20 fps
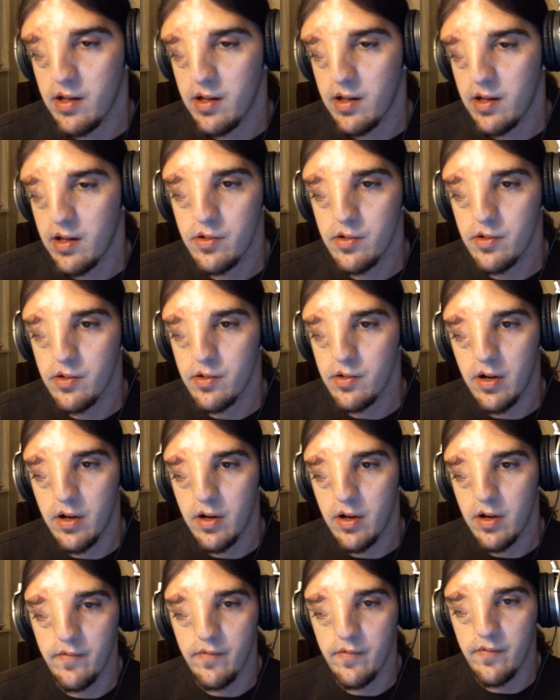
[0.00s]
has any
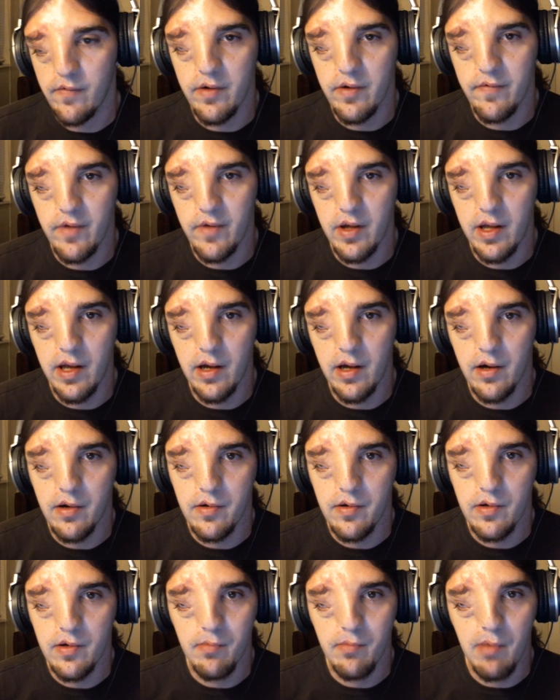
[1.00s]
clue of or
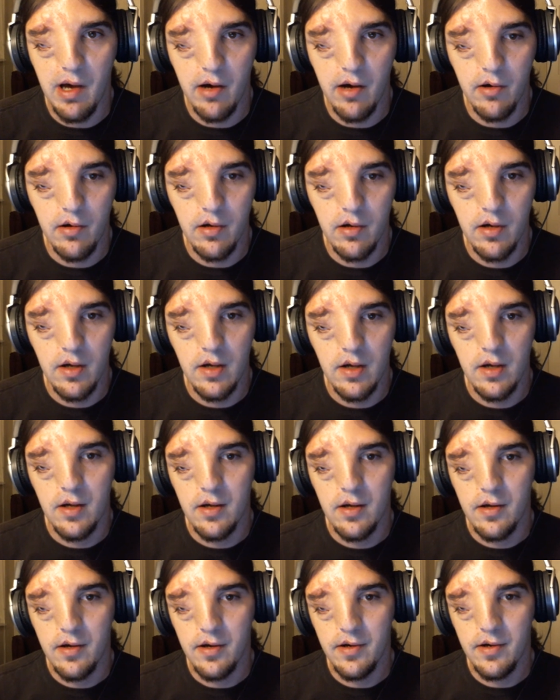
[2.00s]
even cares
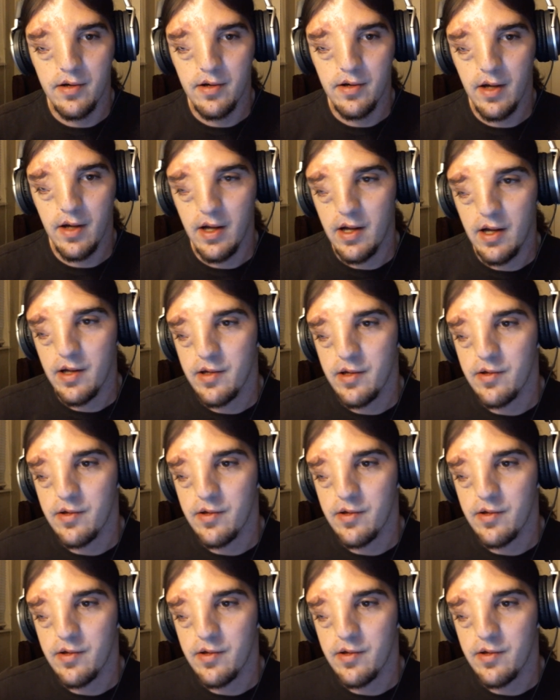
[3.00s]
about. mm.